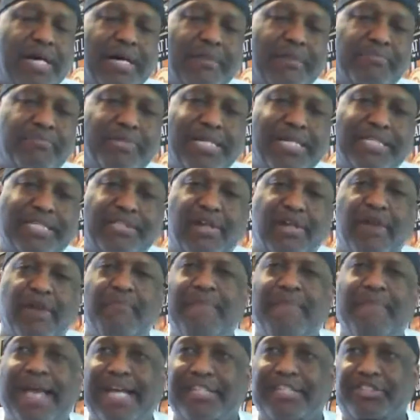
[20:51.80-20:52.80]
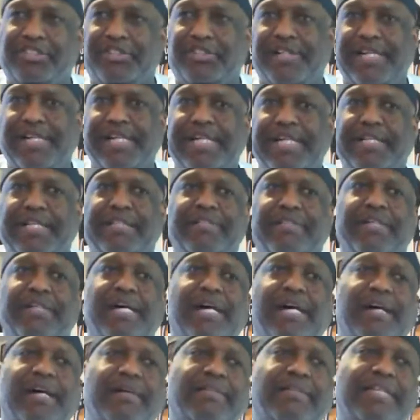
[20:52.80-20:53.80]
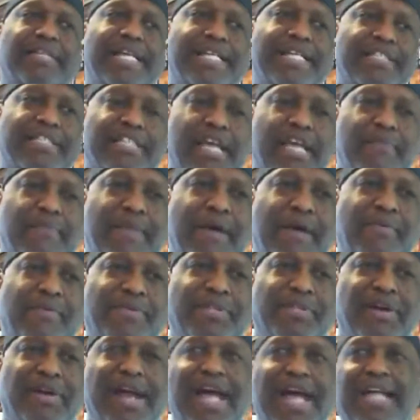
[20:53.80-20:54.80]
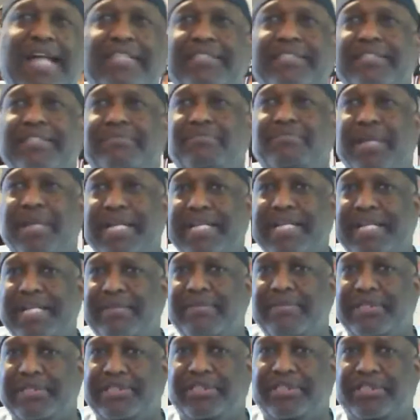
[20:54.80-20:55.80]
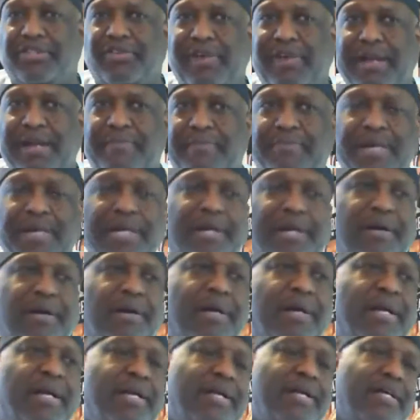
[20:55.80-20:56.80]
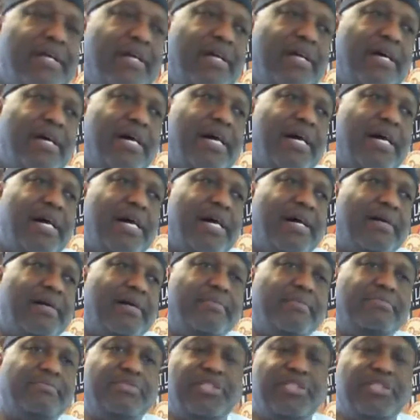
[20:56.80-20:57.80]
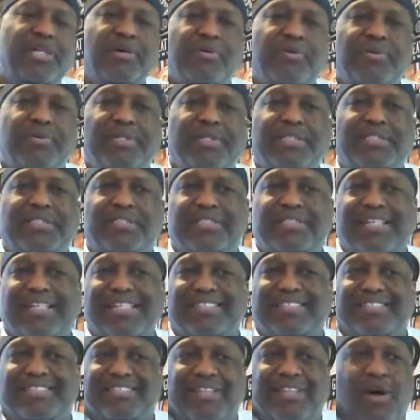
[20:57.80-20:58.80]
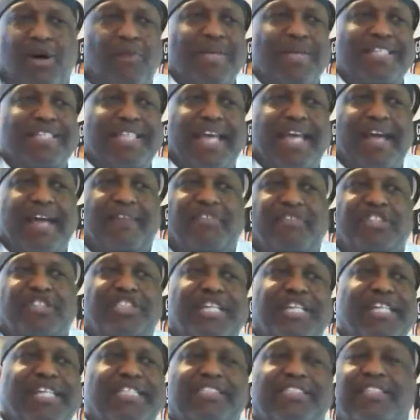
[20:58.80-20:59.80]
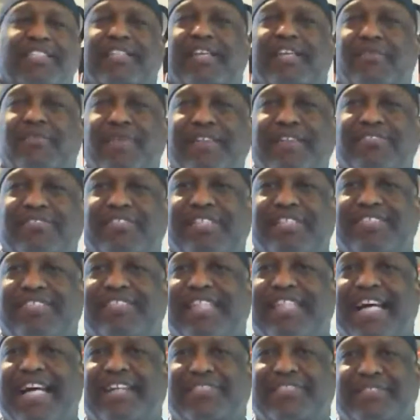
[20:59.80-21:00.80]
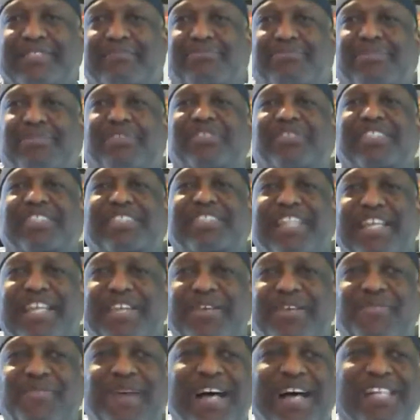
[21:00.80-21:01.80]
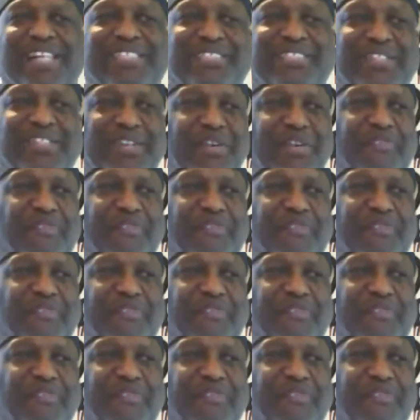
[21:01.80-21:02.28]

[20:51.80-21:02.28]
place called Mad Tree. They just came out with their Axis Monday, which is a great beer. So it's always an ever-changing thing. We have 6,000 breweries in the U.S., so your